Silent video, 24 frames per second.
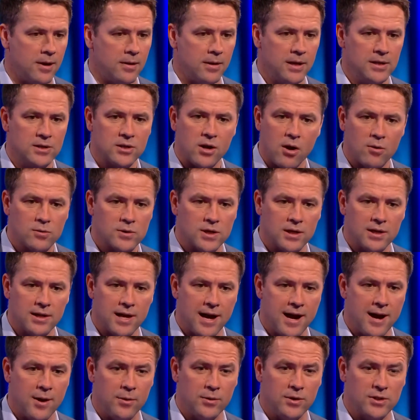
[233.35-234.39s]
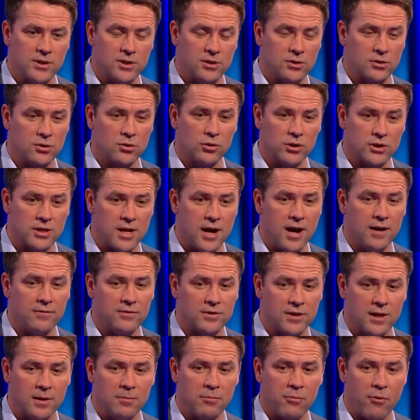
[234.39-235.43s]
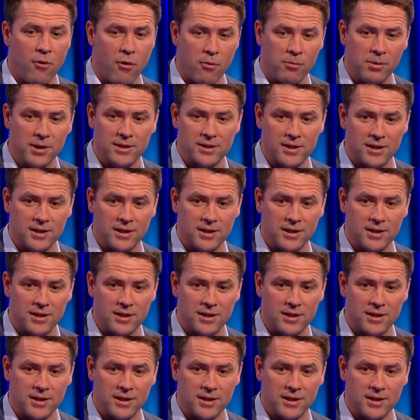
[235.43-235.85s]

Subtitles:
His closing down is as good as I've seen probably